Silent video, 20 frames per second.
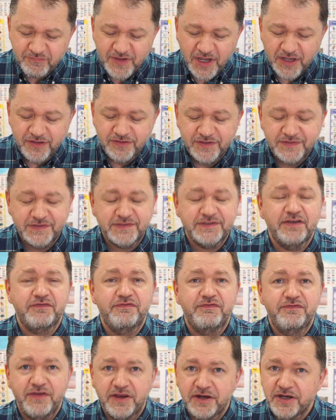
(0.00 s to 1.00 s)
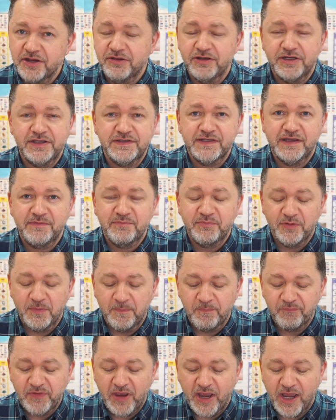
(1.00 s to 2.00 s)
And this is a very good example.
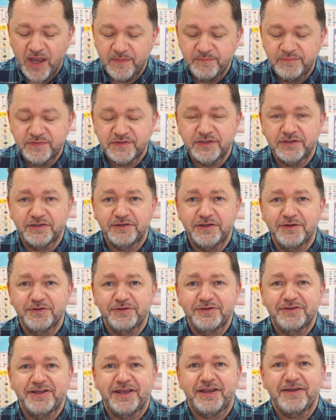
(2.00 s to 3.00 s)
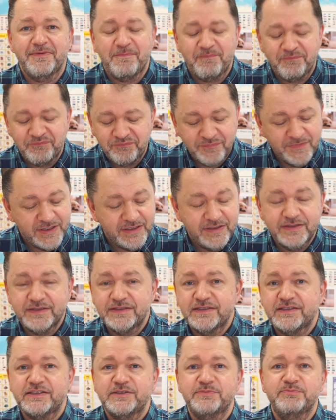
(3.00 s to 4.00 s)
Absolutely
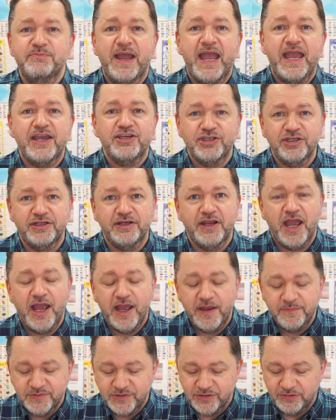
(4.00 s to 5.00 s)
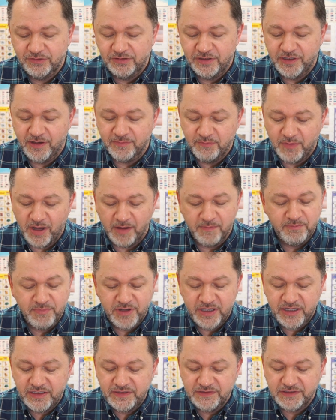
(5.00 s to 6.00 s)
smashing, absolutely
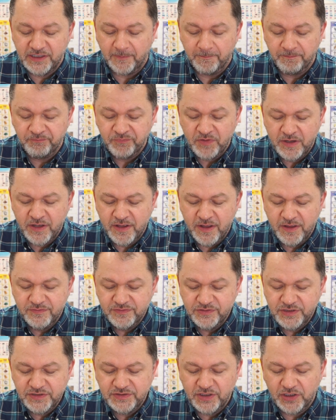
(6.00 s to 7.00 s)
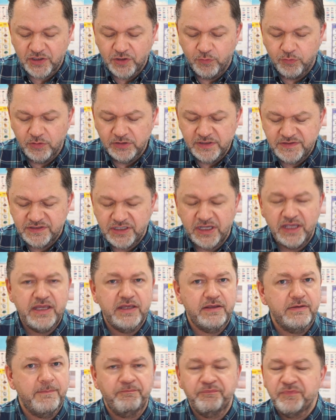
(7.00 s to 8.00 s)
amazing. Just the
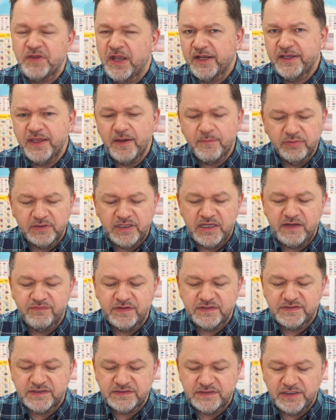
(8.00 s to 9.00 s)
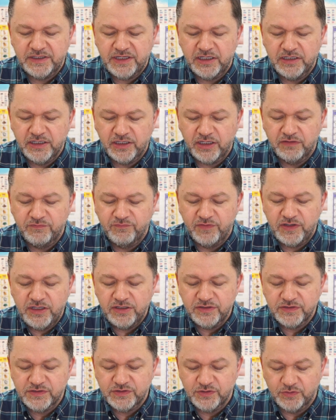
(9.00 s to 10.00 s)
quality. I can't believe this is like in a
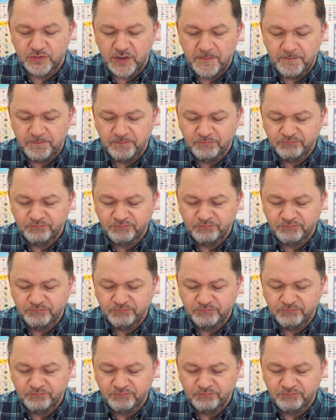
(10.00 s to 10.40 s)
convenience store.